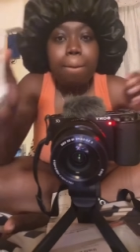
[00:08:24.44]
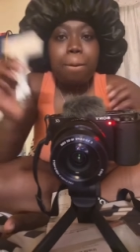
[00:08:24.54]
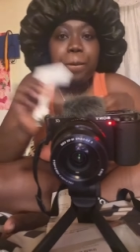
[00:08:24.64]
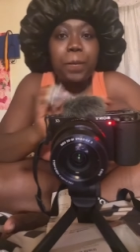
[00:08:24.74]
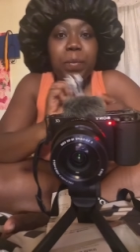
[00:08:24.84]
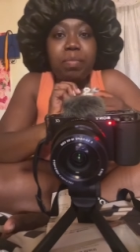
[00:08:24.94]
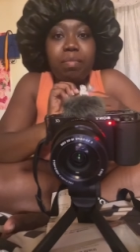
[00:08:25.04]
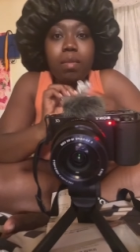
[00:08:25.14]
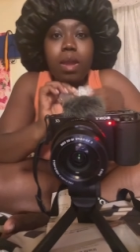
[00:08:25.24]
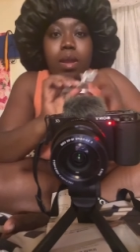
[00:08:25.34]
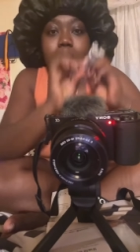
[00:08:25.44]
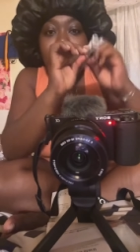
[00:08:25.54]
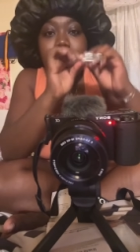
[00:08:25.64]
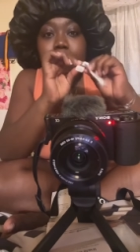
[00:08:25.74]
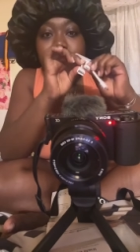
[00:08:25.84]
transfer whatever
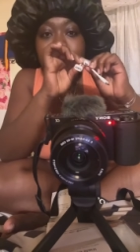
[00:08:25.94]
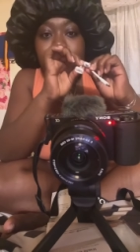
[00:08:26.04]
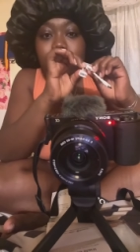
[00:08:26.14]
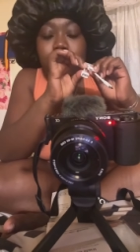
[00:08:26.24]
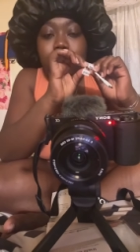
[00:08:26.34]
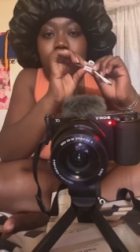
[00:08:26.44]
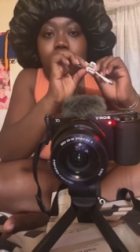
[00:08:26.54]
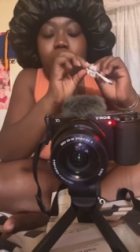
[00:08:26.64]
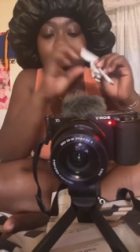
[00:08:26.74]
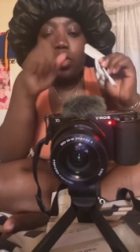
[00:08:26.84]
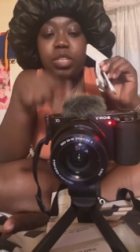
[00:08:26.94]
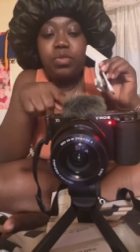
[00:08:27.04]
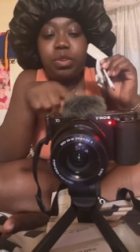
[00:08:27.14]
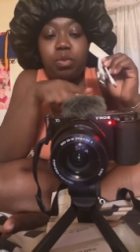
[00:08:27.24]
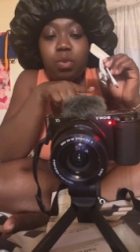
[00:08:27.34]
clip that I get from
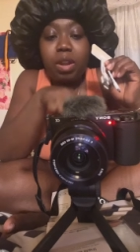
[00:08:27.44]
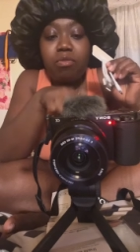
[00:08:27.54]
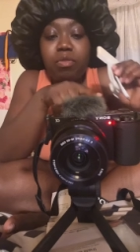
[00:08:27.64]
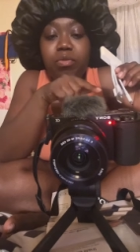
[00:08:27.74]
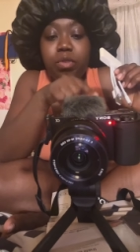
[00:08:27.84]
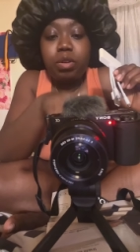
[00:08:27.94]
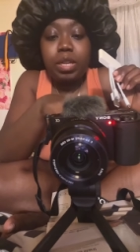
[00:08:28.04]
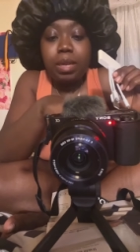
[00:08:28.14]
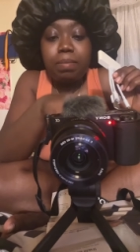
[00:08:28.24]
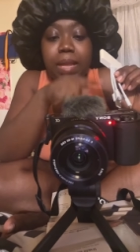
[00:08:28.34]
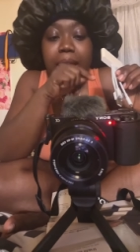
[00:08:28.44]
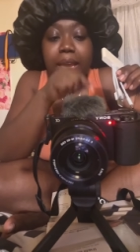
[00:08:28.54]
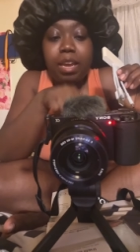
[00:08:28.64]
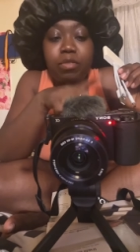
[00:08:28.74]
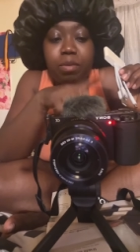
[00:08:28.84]
this, the camera,
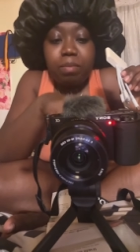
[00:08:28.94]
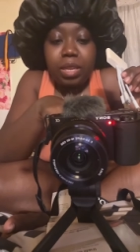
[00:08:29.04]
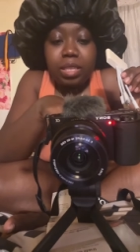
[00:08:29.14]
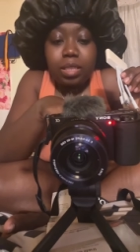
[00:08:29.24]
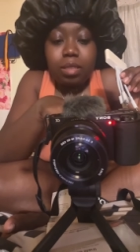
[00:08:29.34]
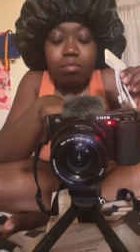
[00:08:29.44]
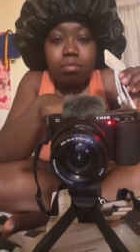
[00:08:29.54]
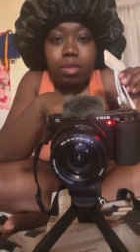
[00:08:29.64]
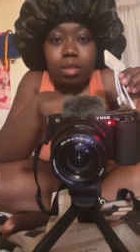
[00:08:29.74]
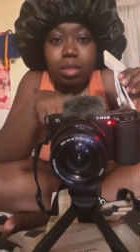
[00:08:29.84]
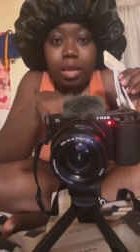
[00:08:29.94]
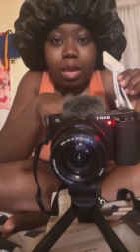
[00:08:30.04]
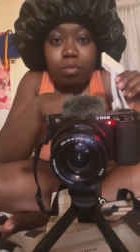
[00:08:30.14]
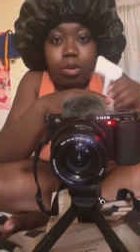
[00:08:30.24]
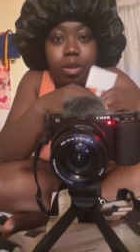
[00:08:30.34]
through
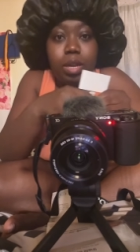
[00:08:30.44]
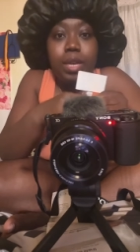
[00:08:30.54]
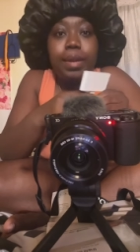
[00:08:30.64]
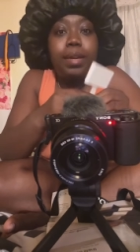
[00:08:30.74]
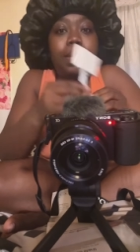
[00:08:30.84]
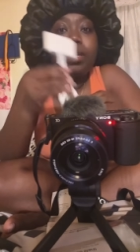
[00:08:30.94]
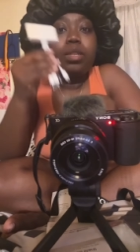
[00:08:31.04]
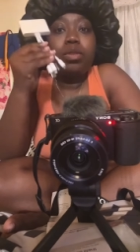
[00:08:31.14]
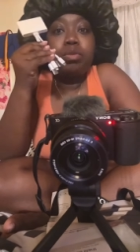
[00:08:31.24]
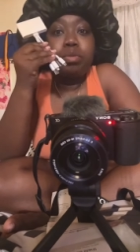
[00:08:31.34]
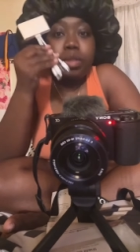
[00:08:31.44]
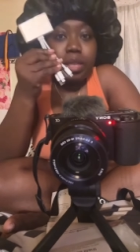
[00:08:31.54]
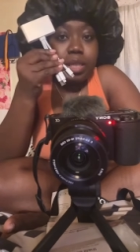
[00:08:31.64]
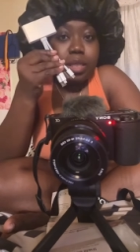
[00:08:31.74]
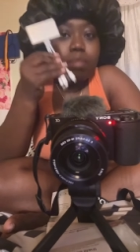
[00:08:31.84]
my phone, and see how it
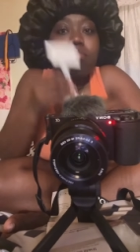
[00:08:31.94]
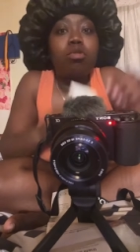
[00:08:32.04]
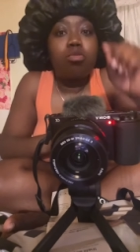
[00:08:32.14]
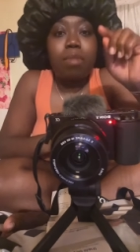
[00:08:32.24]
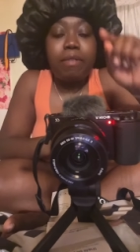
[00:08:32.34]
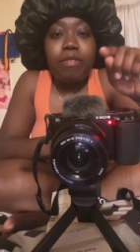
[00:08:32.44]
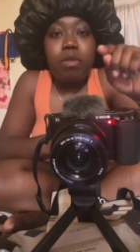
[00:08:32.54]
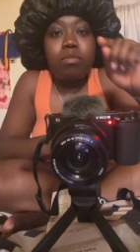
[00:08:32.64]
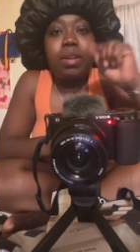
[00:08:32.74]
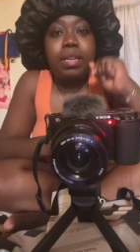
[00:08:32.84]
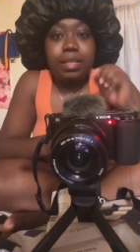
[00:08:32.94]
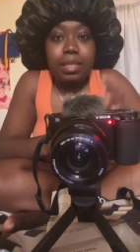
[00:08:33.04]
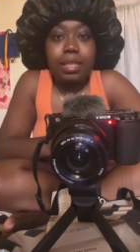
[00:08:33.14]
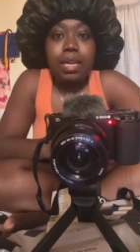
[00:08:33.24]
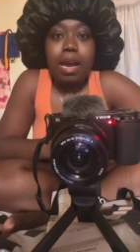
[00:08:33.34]
looks. And if it
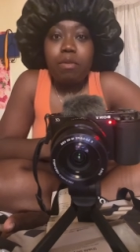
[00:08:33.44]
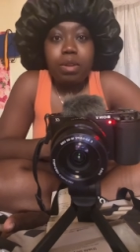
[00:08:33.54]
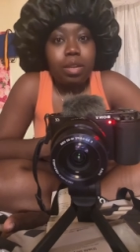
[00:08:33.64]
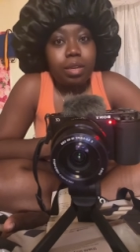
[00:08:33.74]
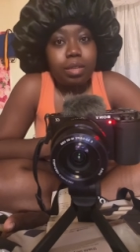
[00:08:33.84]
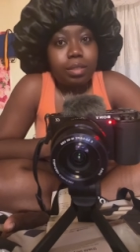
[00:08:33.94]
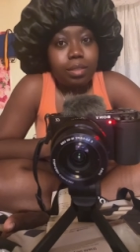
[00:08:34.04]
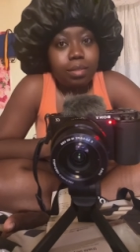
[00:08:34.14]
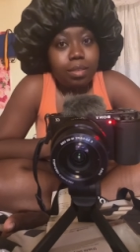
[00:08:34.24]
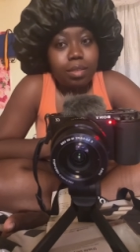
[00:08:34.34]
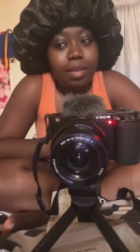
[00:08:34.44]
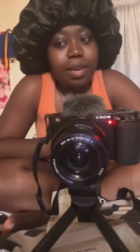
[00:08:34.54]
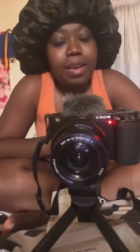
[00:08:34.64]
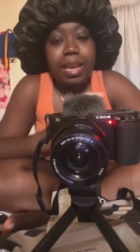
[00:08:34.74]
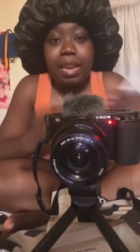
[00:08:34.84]
do, I'm gonna let y'all know.
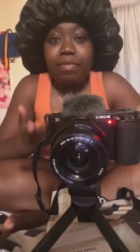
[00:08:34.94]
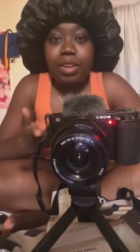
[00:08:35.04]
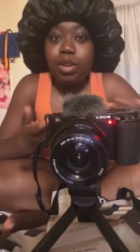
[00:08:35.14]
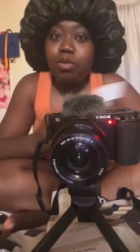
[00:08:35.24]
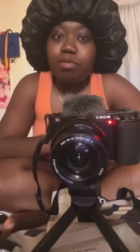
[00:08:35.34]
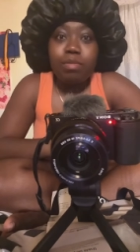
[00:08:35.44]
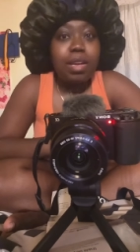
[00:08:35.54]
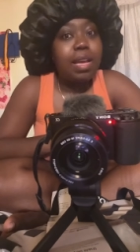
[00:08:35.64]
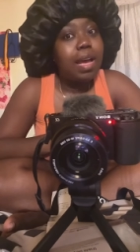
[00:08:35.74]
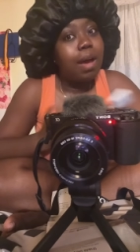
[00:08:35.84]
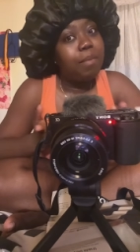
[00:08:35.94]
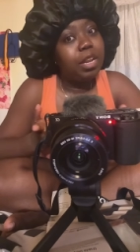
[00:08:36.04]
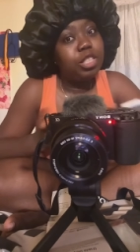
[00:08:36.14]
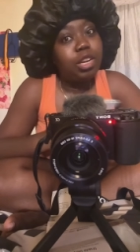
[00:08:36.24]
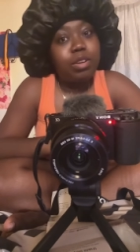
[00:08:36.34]
If you don't, I'm gonna let y'all know.
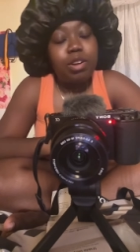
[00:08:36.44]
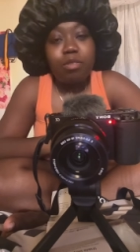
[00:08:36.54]
So